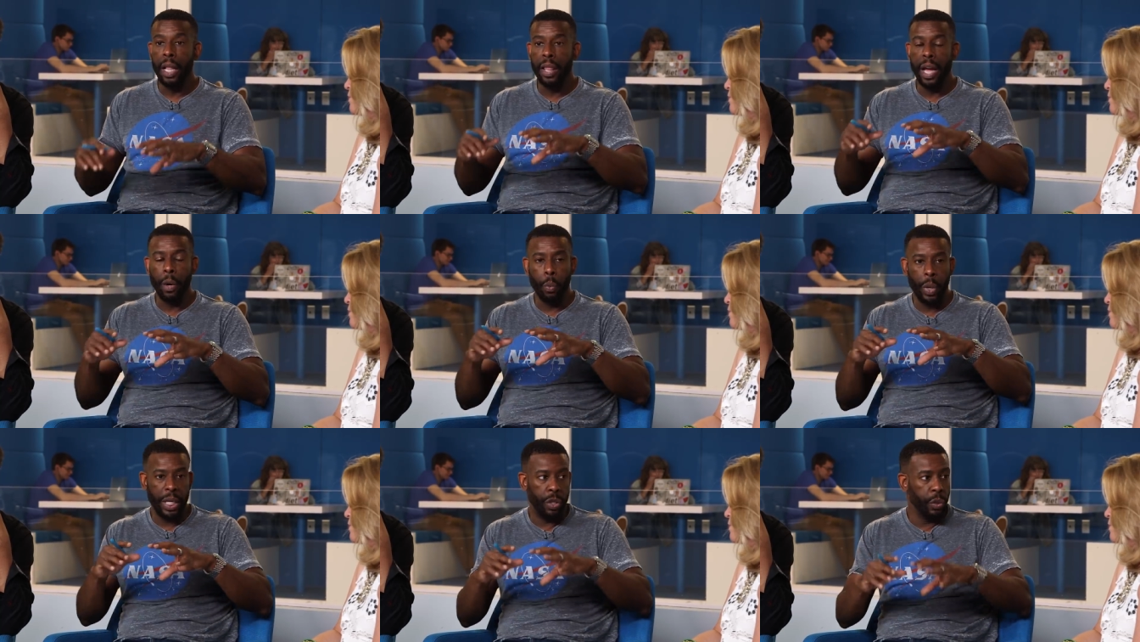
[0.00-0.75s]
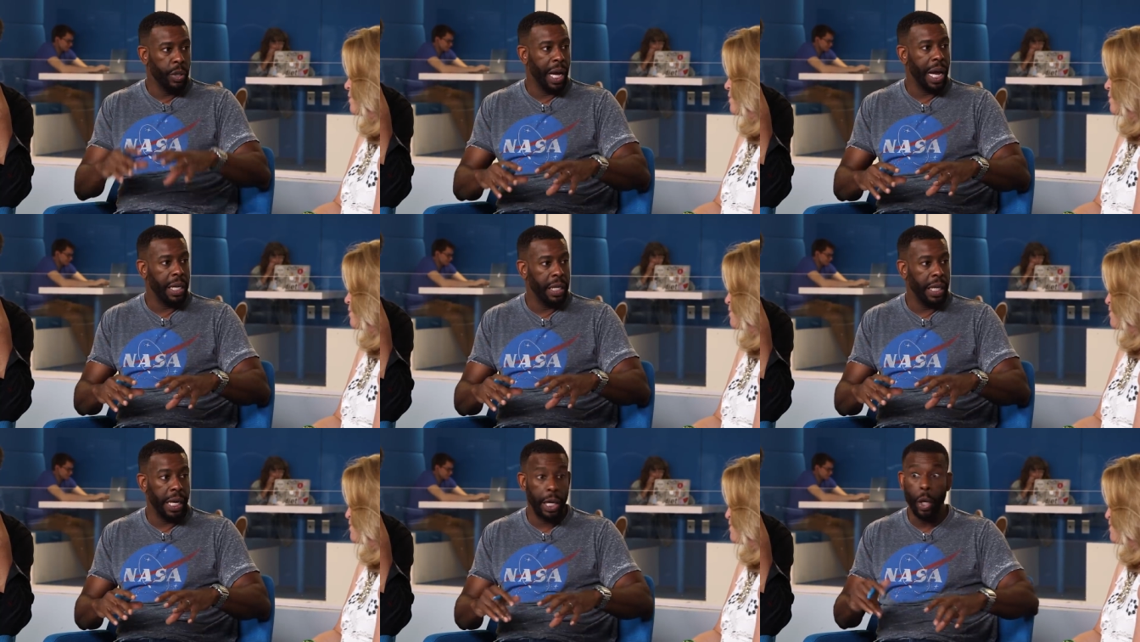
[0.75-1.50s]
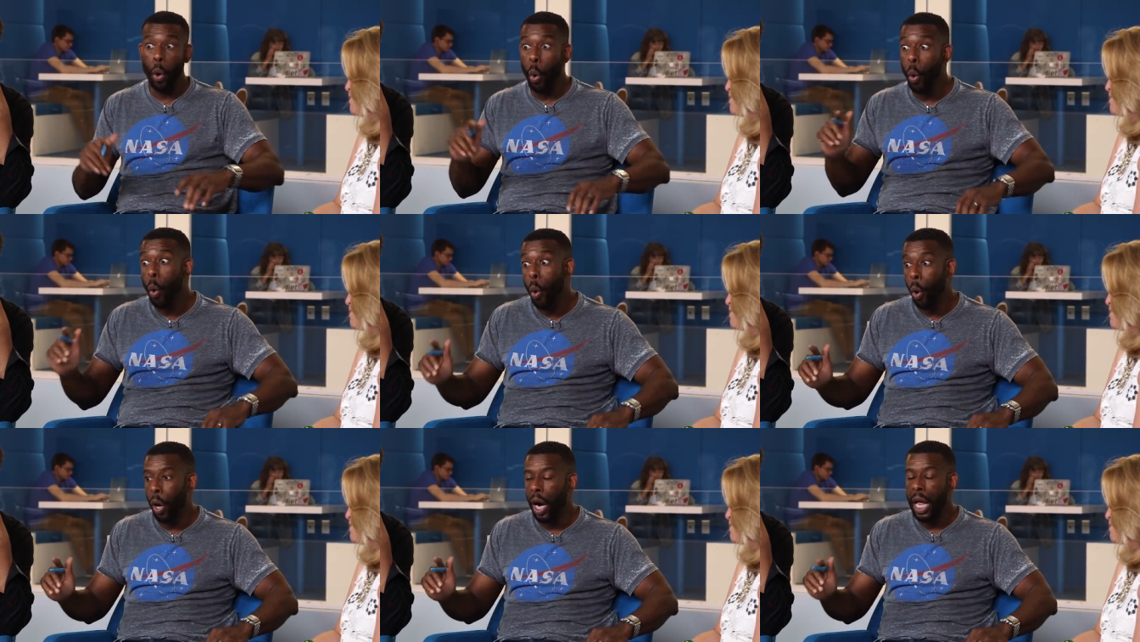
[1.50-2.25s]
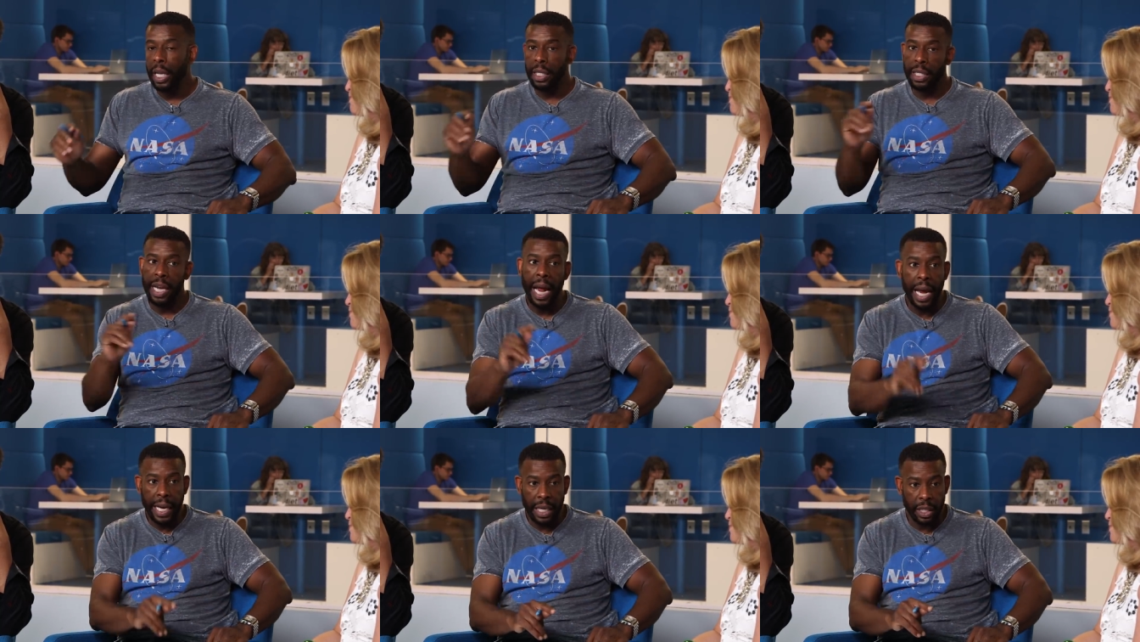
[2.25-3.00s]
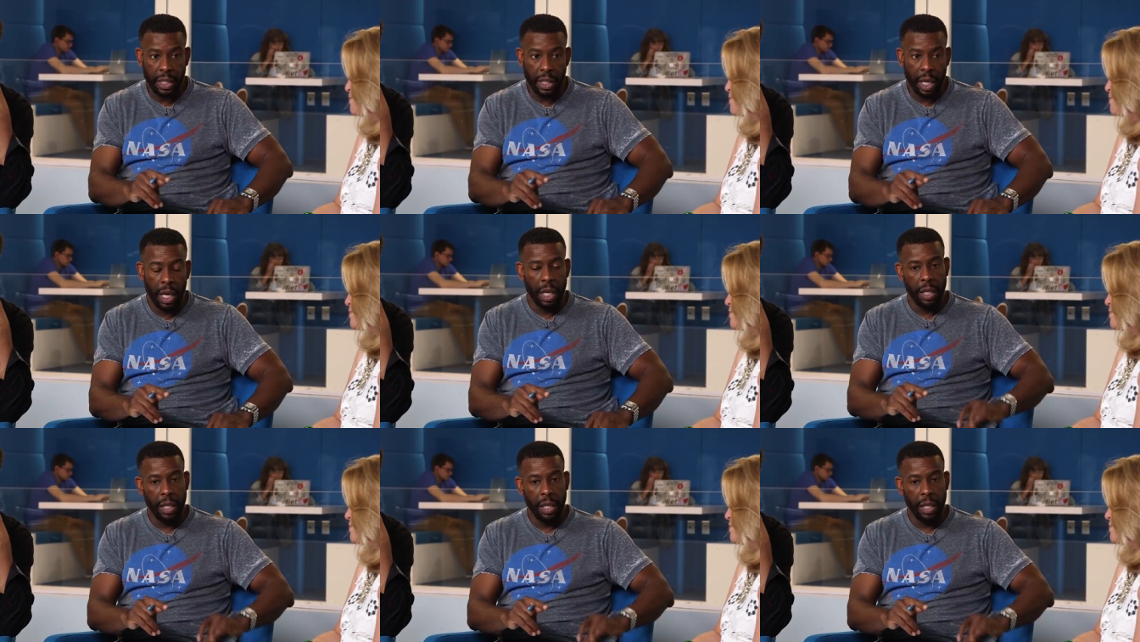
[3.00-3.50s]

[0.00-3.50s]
that we do not need, or tanks